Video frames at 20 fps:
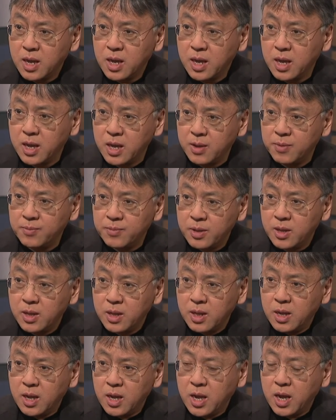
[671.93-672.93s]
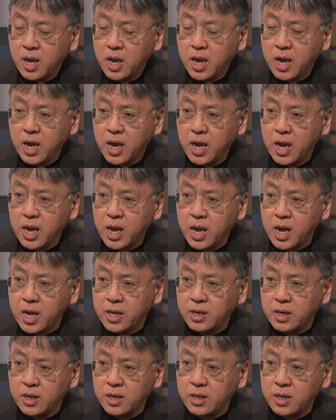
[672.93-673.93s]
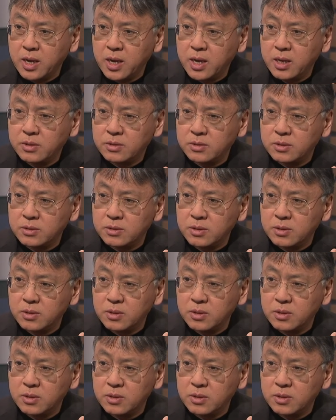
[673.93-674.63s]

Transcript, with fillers: Um, and, uh, and,